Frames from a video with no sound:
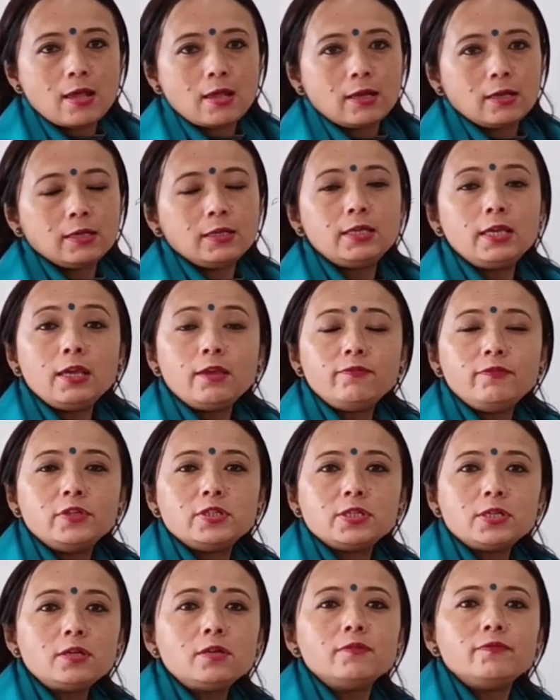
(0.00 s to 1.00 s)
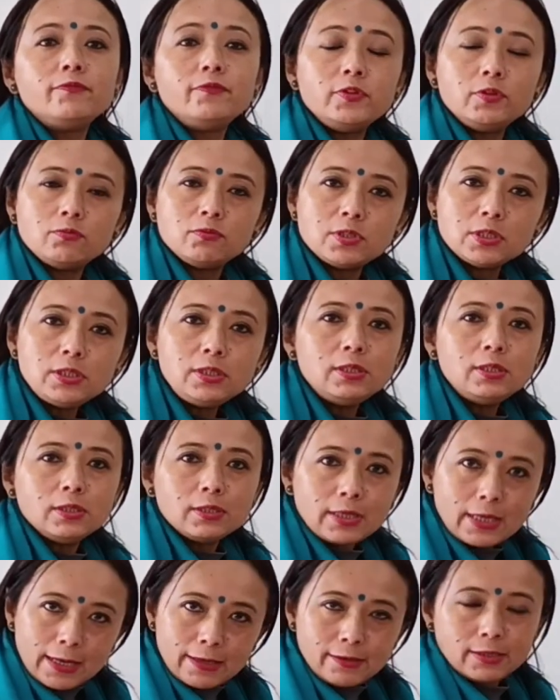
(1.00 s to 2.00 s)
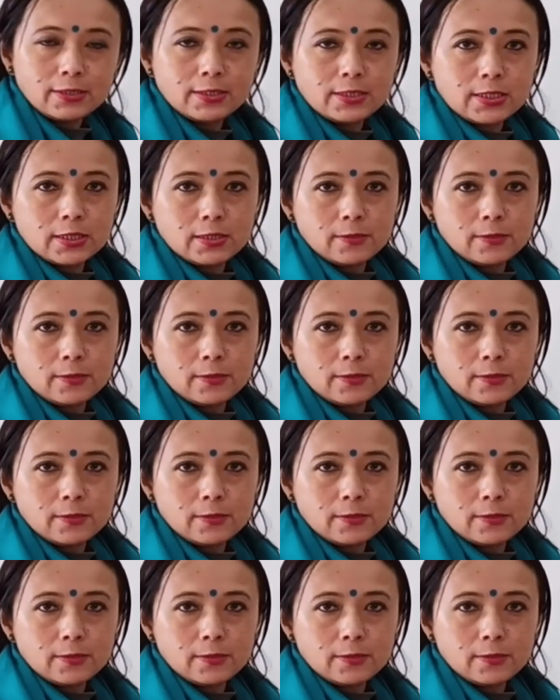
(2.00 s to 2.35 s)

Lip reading: gave it a feudal character.